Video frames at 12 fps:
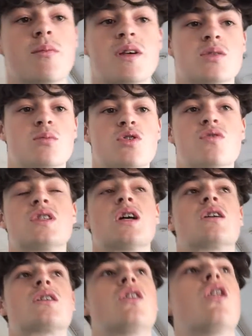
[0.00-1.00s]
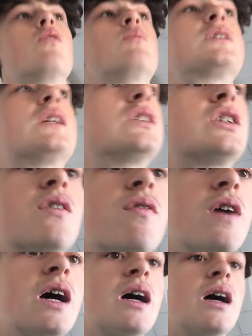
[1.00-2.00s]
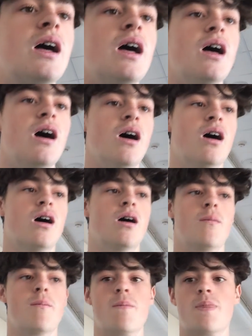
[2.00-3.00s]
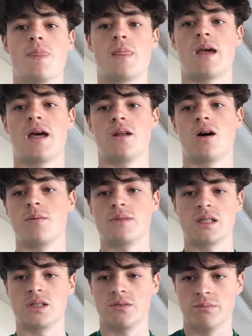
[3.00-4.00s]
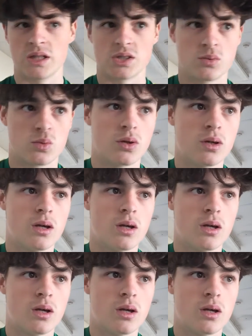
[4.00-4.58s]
of mesomorphs like low percentage of fat and high percentage of muscle.